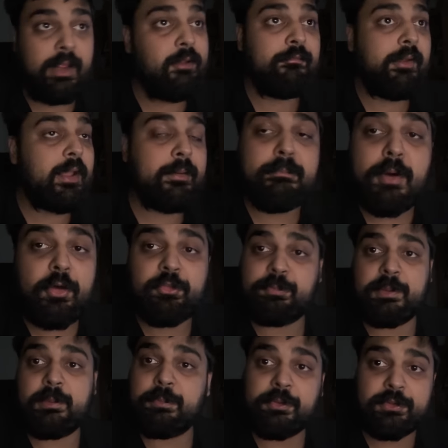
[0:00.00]
In fact, most
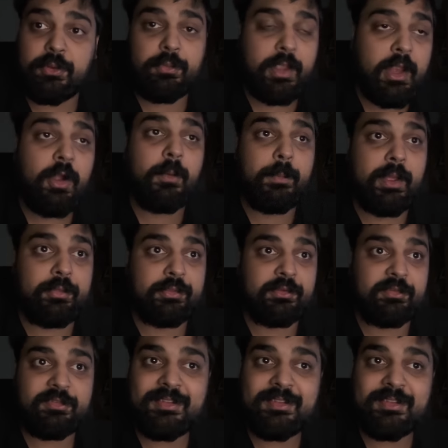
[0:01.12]
people don't care about this.